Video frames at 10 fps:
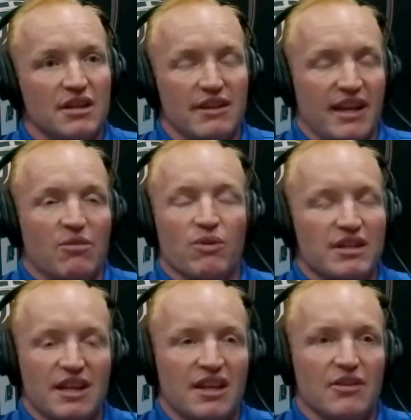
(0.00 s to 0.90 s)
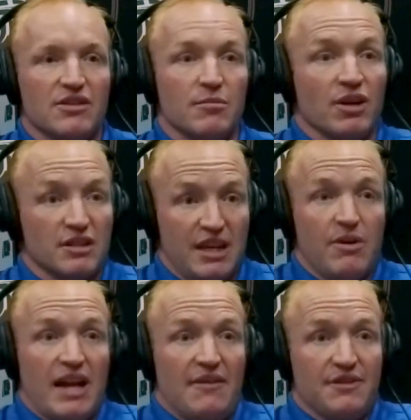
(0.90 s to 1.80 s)
Like a ridiculous number, because they
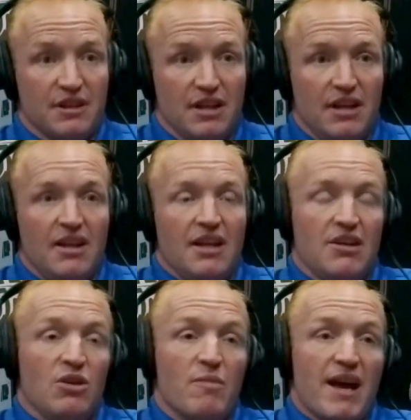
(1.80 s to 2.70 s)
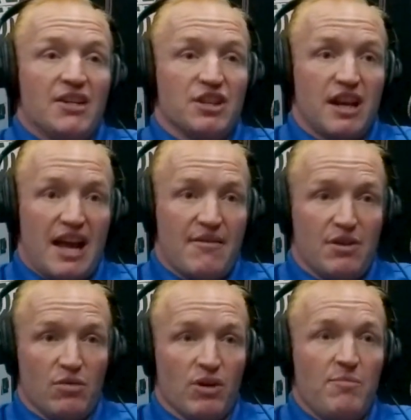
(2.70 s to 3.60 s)
would have to, can you imagine having
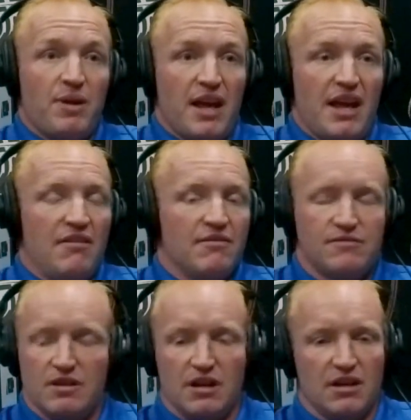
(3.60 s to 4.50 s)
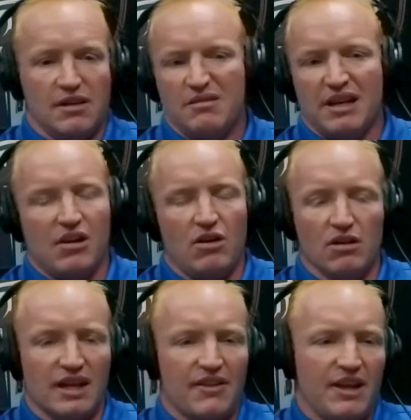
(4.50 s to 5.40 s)
to repave I
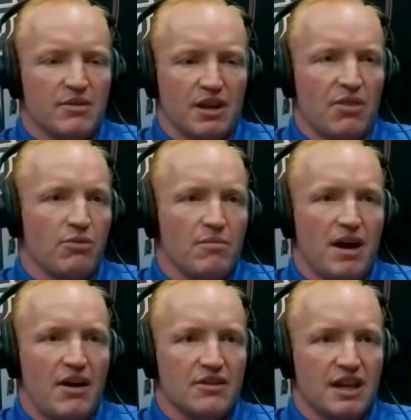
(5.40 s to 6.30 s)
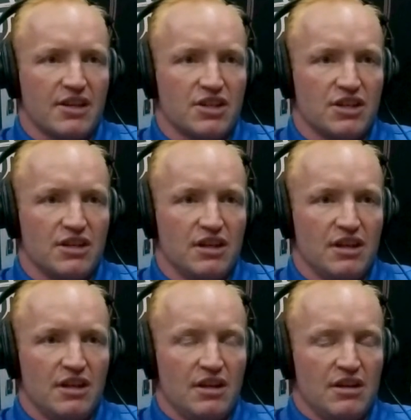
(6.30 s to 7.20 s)
think it was like a 3-mile section
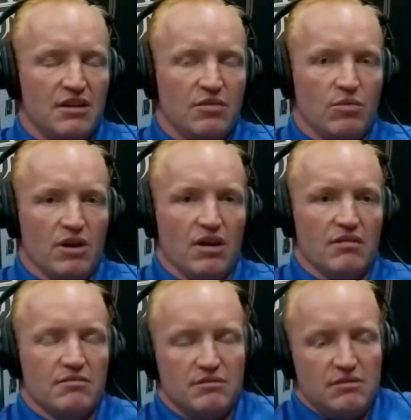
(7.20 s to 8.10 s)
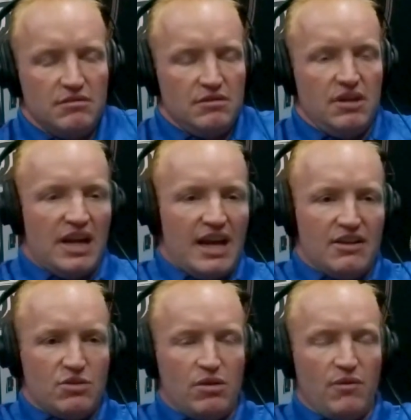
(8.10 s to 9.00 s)
where you
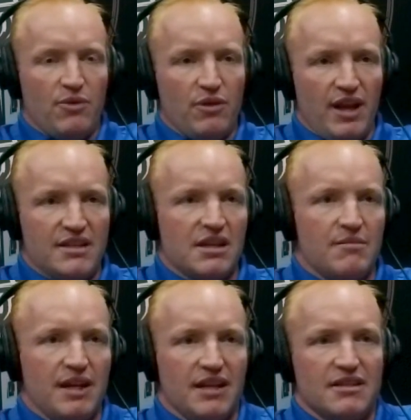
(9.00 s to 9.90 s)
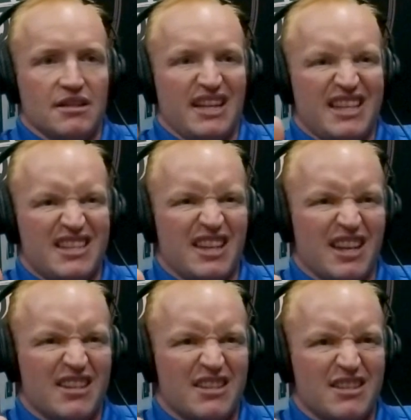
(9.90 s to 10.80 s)
had 24 lanes coming into like
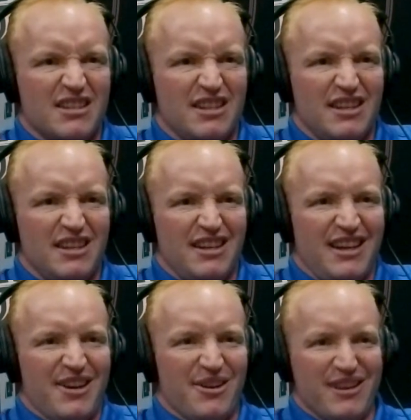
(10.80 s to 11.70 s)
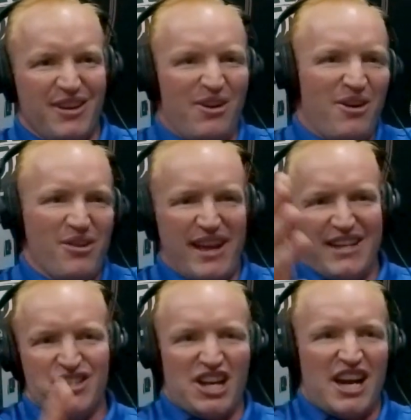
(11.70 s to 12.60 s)
6, and all
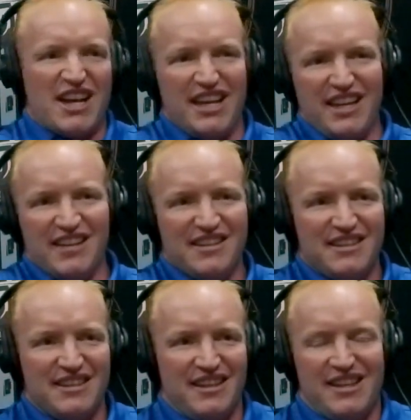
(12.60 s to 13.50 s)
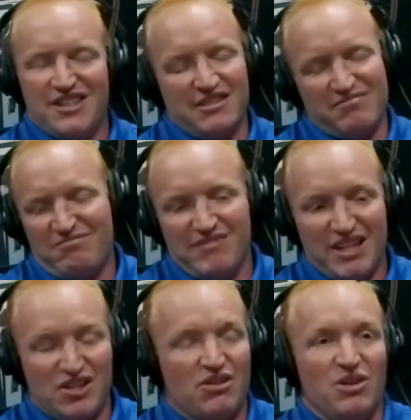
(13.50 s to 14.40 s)
that jockeying. They just
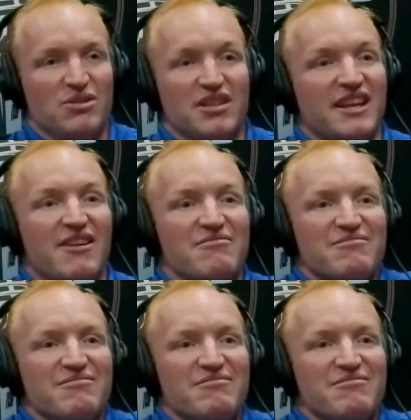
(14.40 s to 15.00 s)
closed it down.